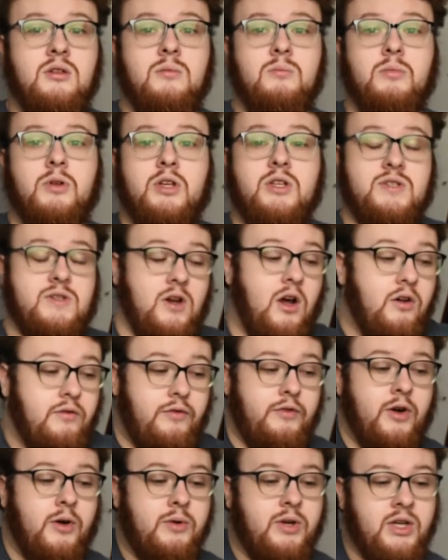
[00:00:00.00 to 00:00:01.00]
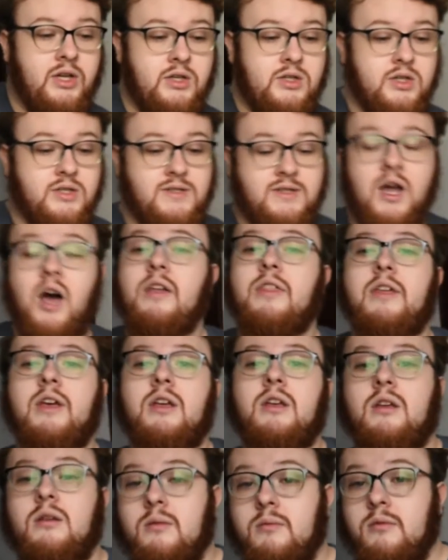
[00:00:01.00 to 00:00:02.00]
Because not voting does
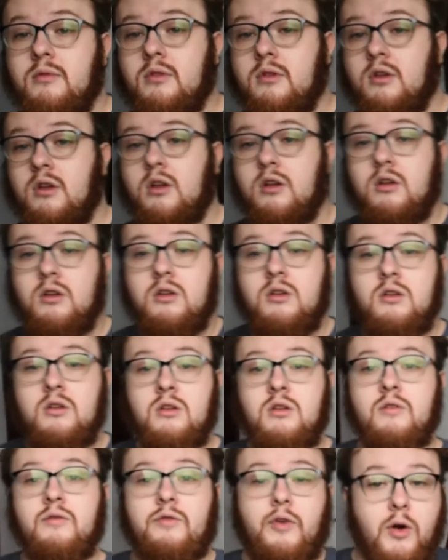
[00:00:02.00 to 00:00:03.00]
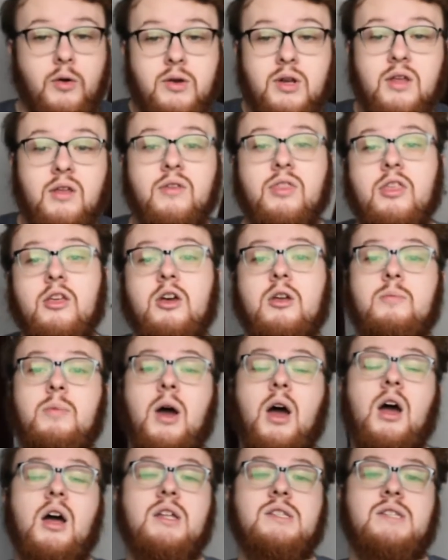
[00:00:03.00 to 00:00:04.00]
nothing. Voting third
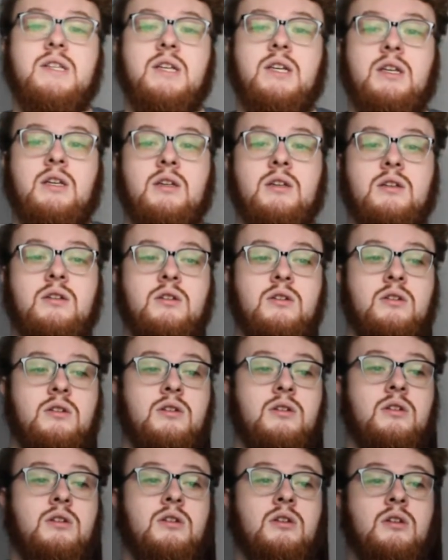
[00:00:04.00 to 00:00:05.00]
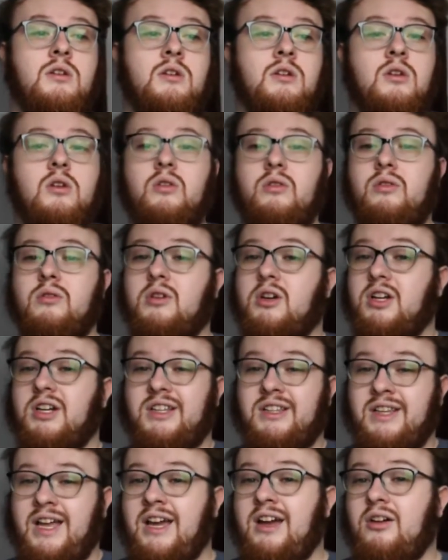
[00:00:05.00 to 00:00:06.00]
party,
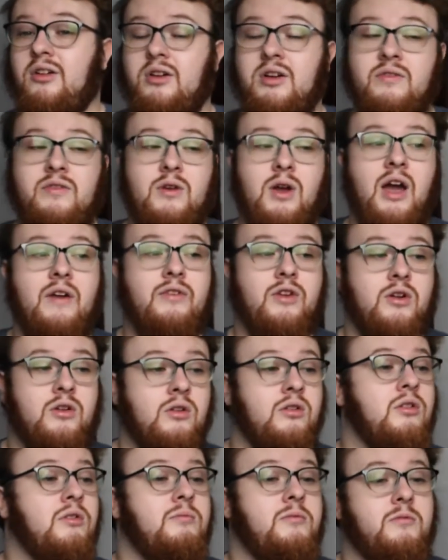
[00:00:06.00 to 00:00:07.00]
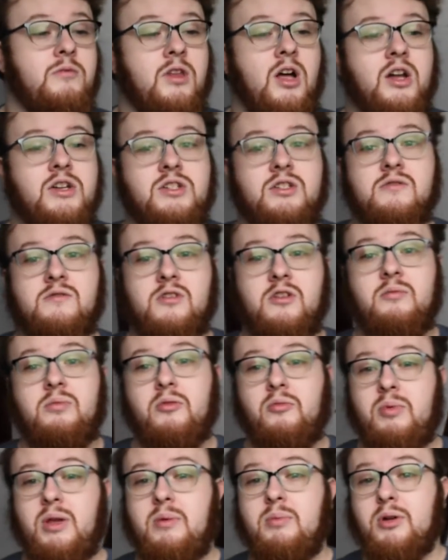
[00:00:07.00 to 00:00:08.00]
or if you have a large enough group
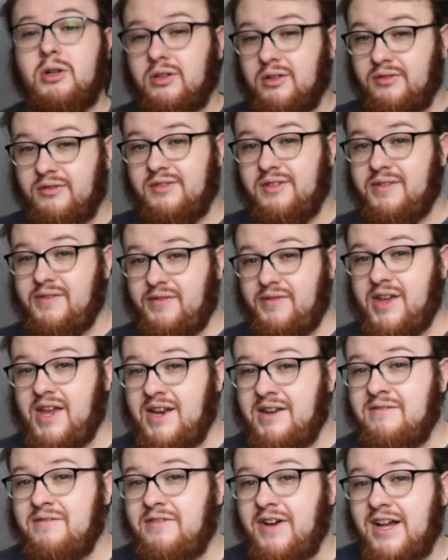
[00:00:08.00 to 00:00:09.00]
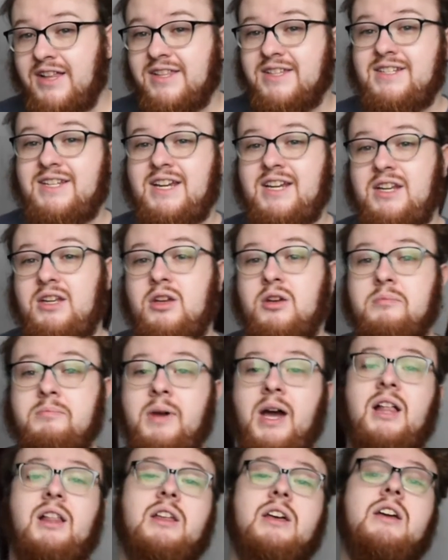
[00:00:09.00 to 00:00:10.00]
of people, invalidating your
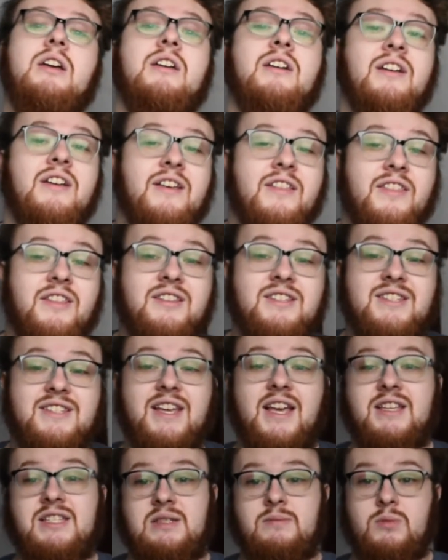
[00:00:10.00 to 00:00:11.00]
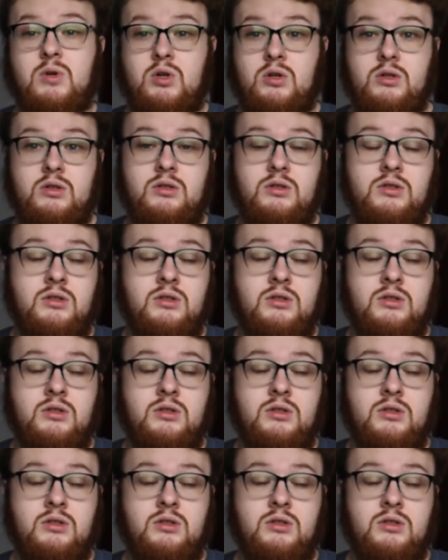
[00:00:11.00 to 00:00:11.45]
ballot says more.